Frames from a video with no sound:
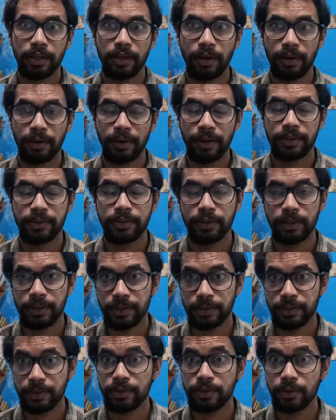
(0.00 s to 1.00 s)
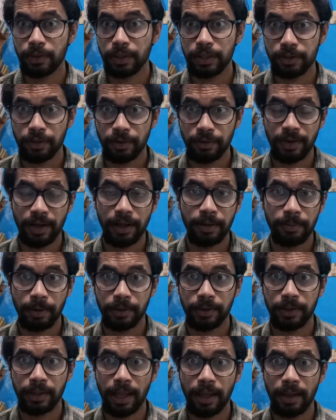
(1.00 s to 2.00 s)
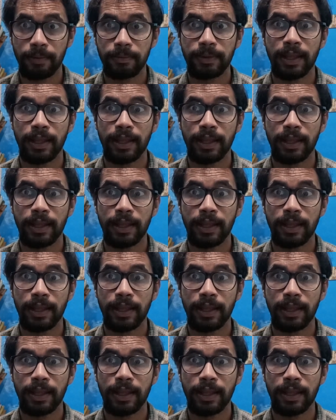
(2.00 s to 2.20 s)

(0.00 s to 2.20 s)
Alright, so this is the story so far about them.